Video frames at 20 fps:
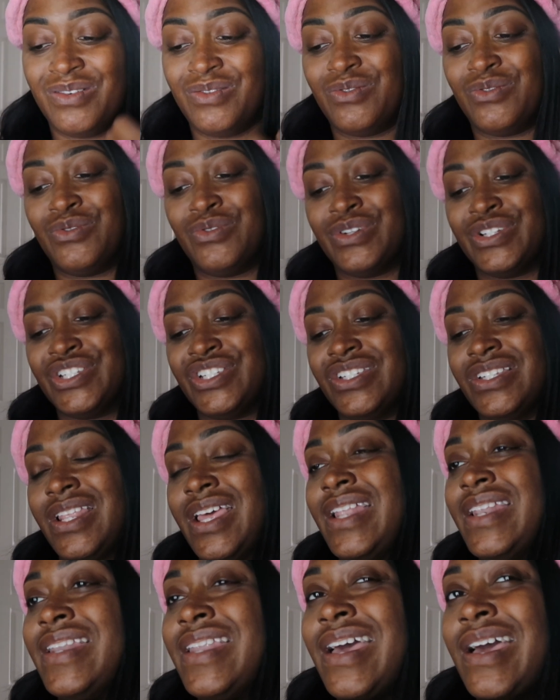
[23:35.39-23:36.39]
Or should
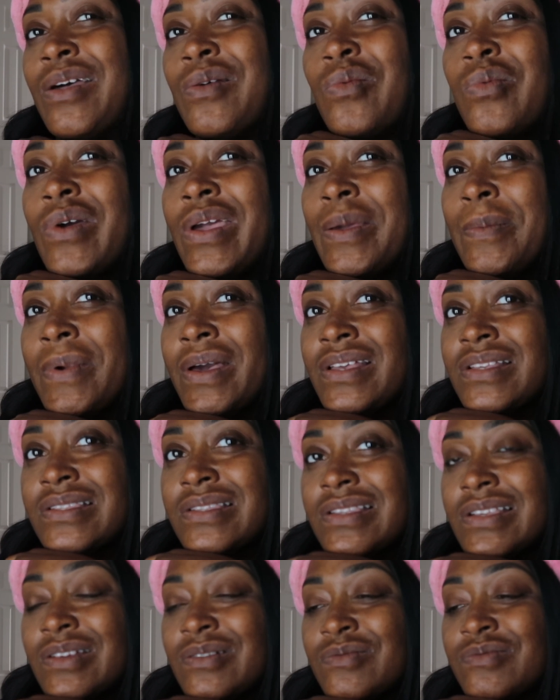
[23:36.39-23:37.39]
I not weigh
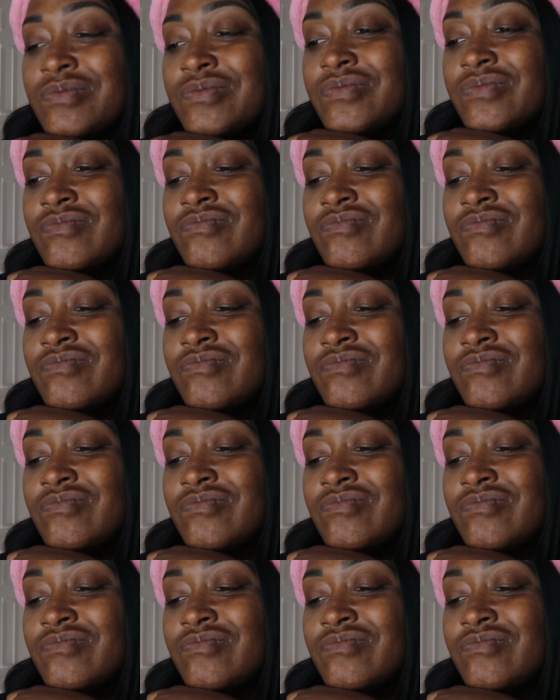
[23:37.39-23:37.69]
myself?